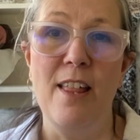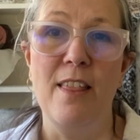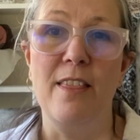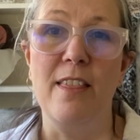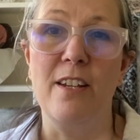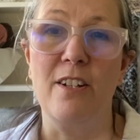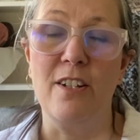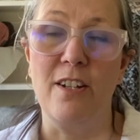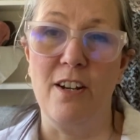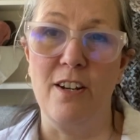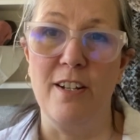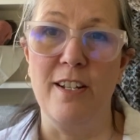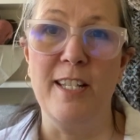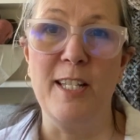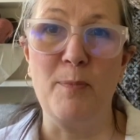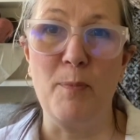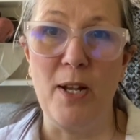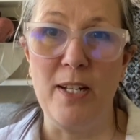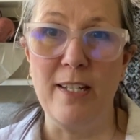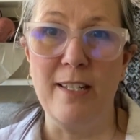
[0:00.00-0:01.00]
Their yarn is
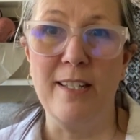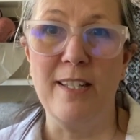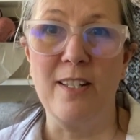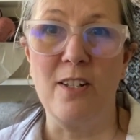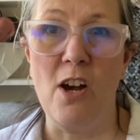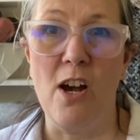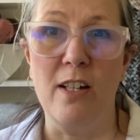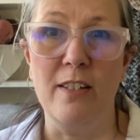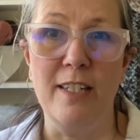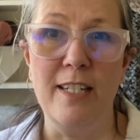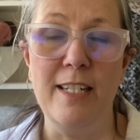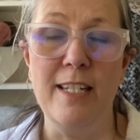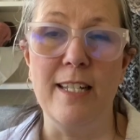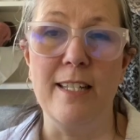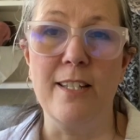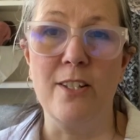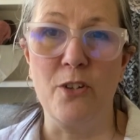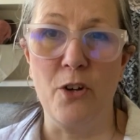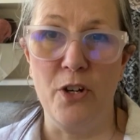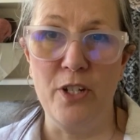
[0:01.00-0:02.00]
spun in Scotland.
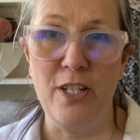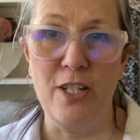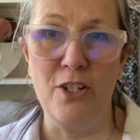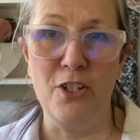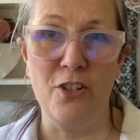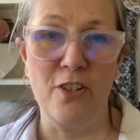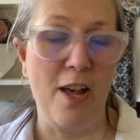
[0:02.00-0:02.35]
It's Scottish